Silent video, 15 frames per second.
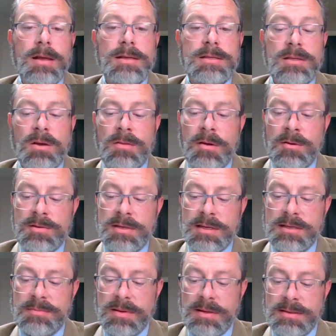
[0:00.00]
So those
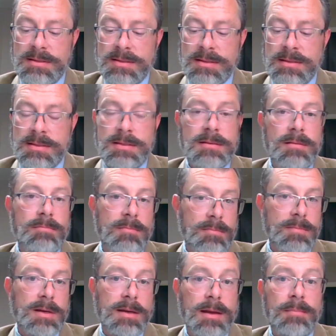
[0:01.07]
expenses
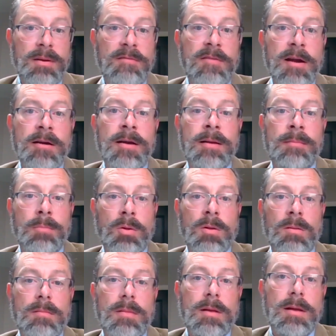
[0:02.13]
can be
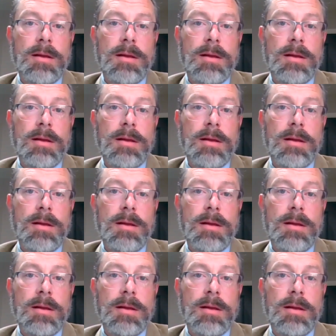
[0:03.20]
variable.